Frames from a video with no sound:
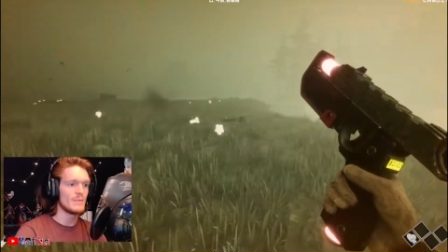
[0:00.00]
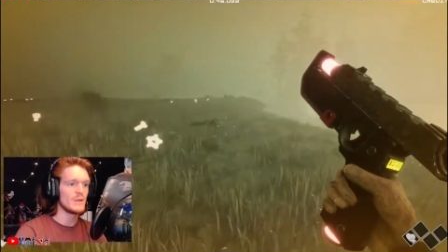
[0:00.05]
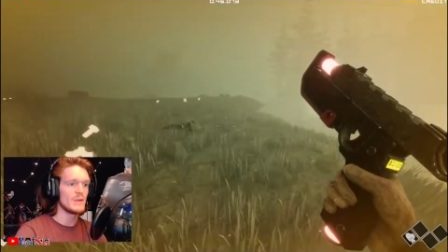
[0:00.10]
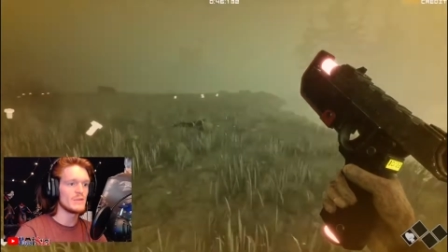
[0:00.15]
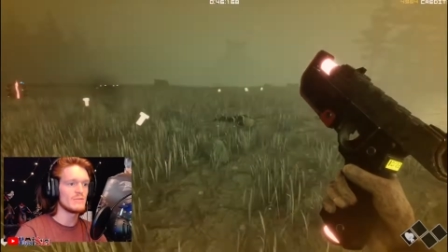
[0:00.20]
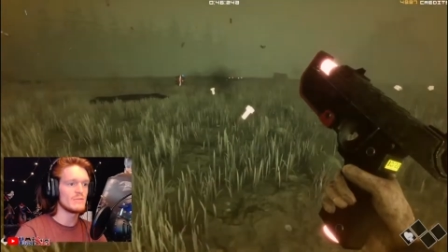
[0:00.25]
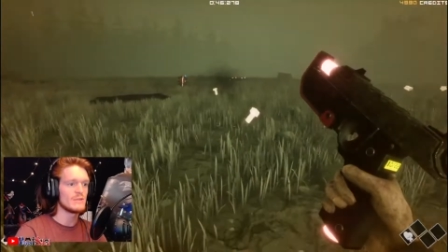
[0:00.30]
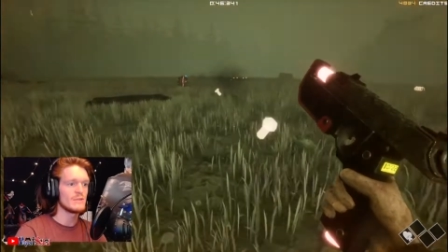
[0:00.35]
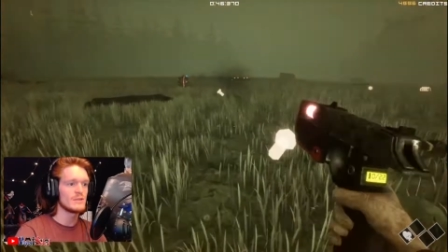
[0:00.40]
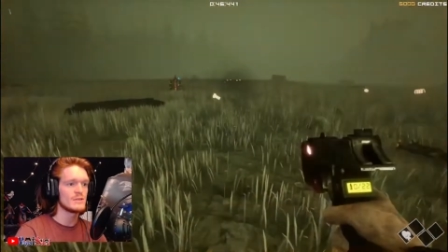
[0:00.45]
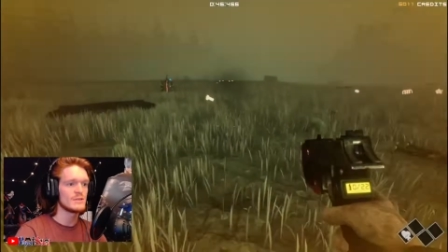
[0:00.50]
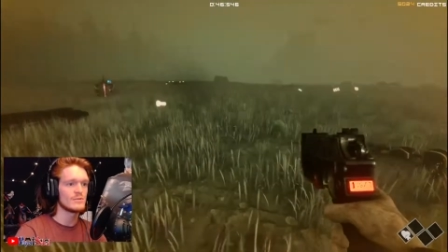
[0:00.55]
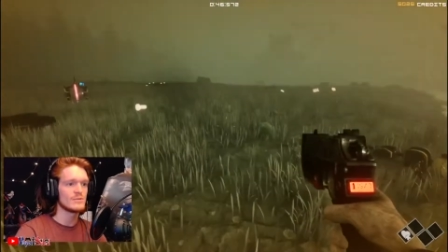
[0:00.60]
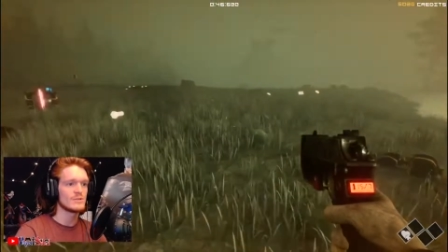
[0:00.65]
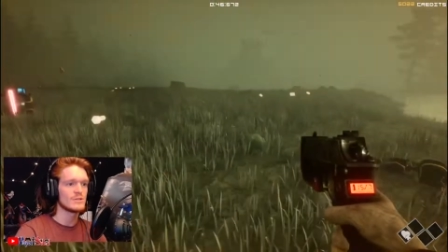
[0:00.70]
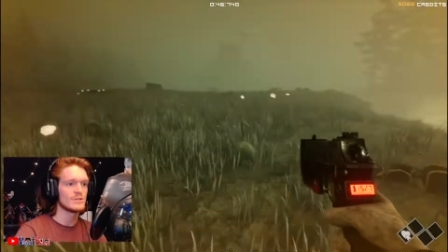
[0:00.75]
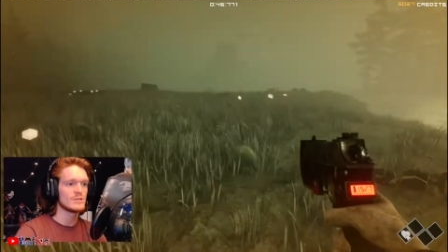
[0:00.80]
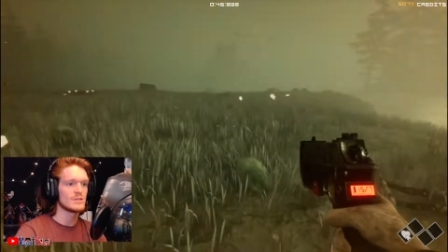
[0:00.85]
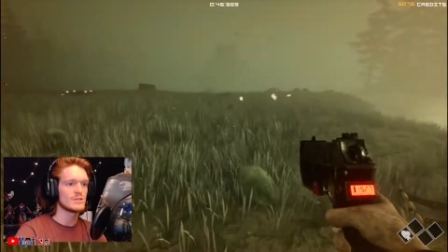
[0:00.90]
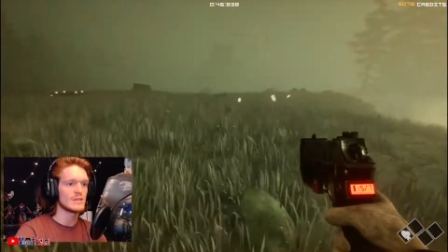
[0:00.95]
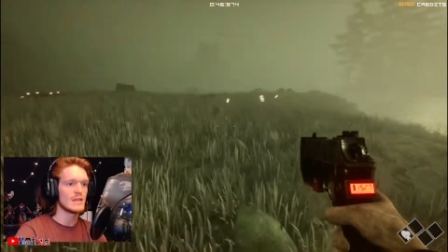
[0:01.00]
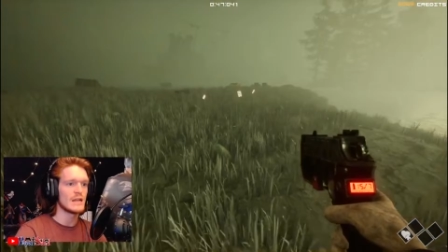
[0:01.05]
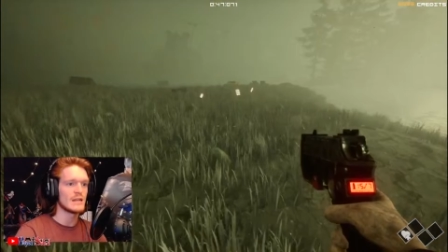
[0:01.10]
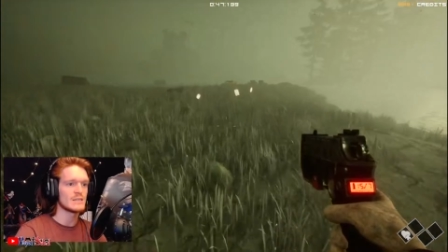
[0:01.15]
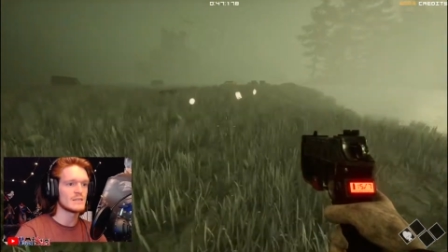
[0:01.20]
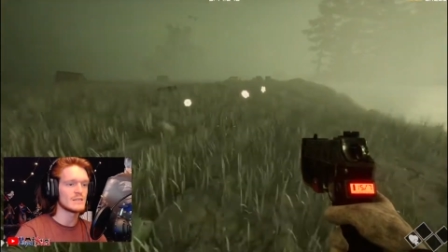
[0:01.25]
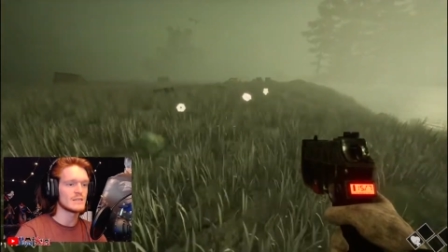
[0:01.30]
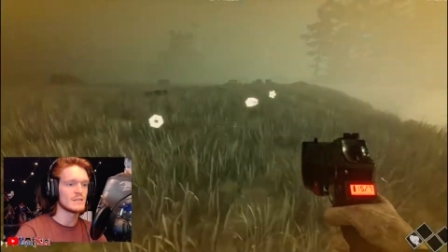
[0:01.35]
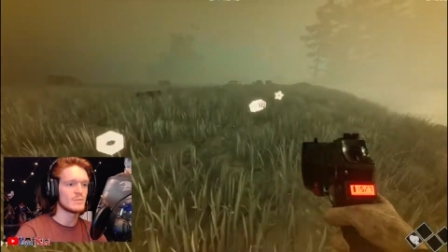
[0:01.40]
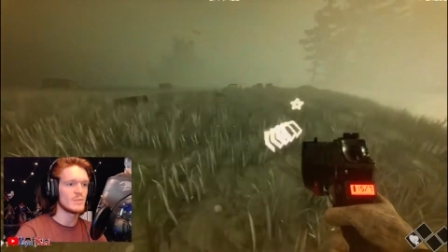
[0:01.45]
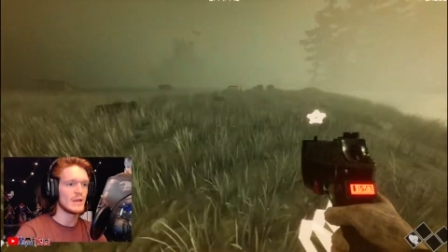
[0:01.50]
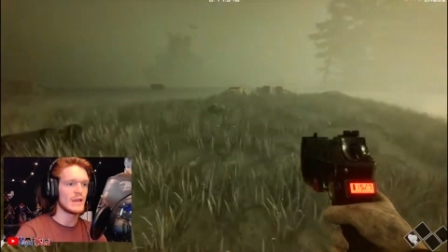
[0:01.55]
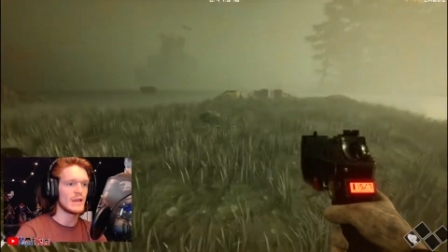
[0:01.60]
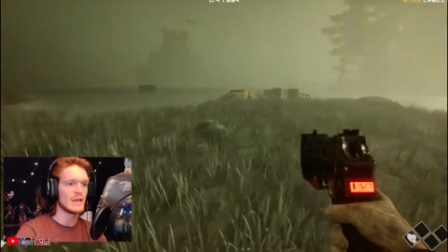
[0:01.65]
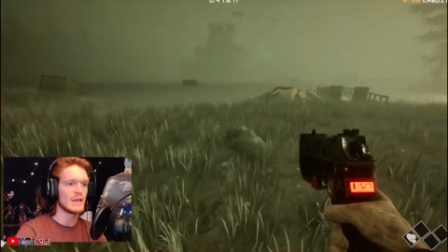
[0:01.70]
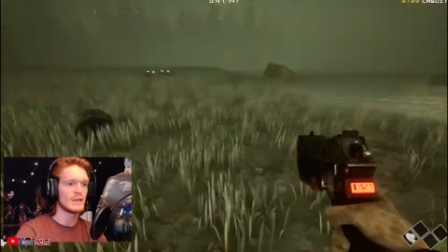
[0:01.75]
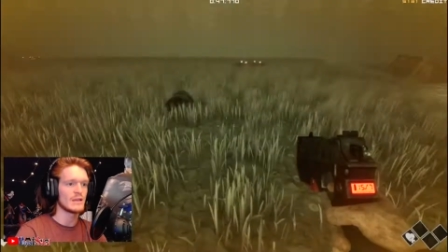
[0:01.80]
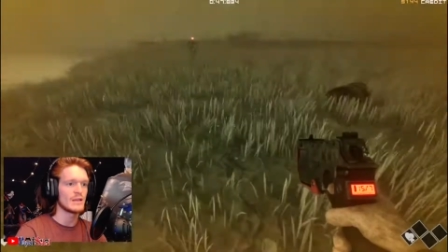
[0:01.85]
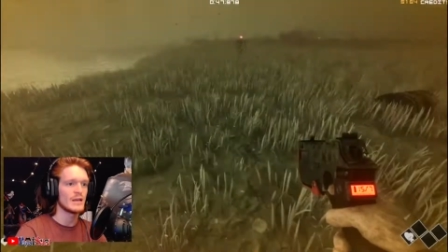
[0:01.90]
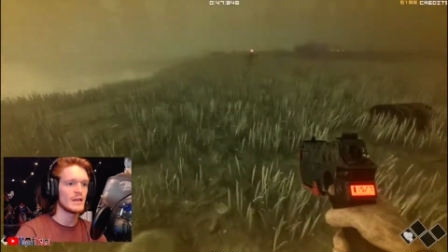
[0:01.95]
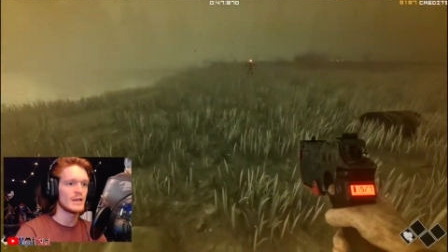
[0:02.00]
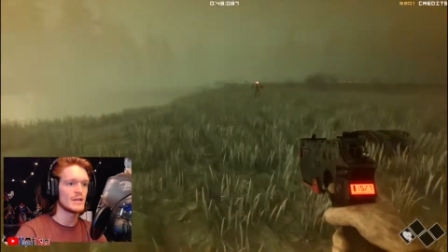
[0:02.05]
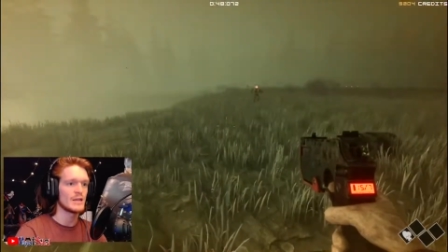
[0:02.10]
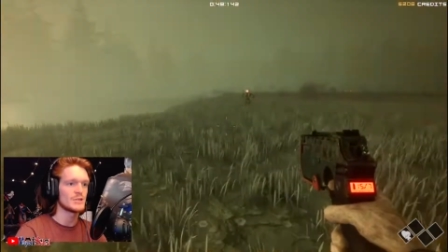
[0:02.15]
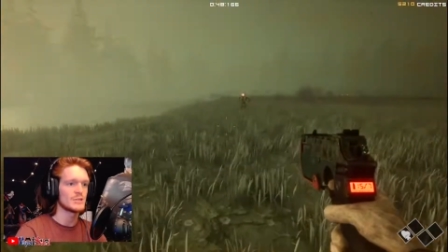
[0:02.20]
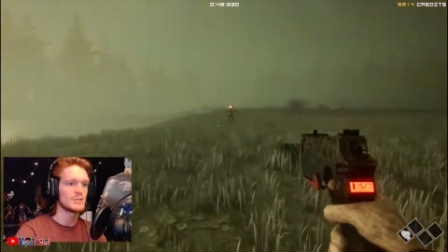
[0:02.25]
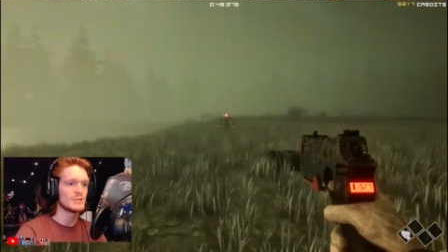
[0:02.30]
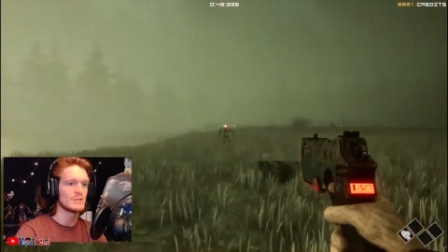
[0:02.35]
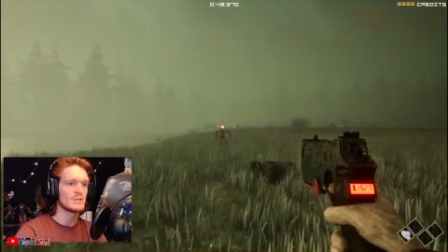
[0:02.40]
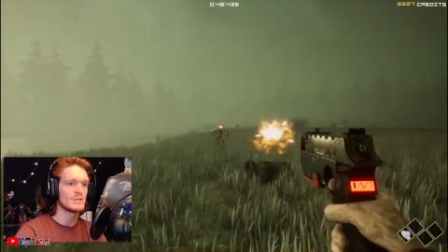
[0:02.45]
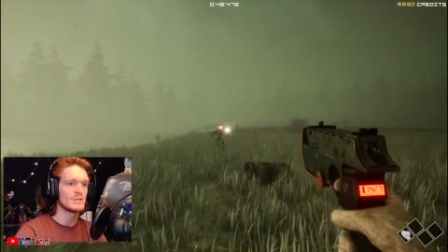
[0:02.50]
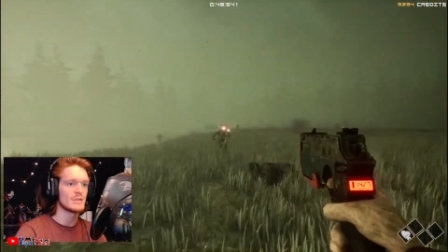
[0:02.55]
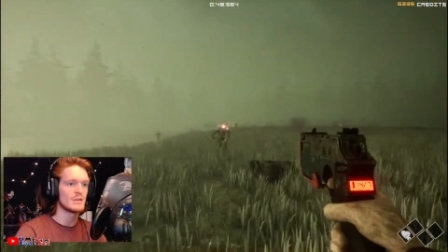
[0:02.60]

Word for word: you these were just an asset pack, actually.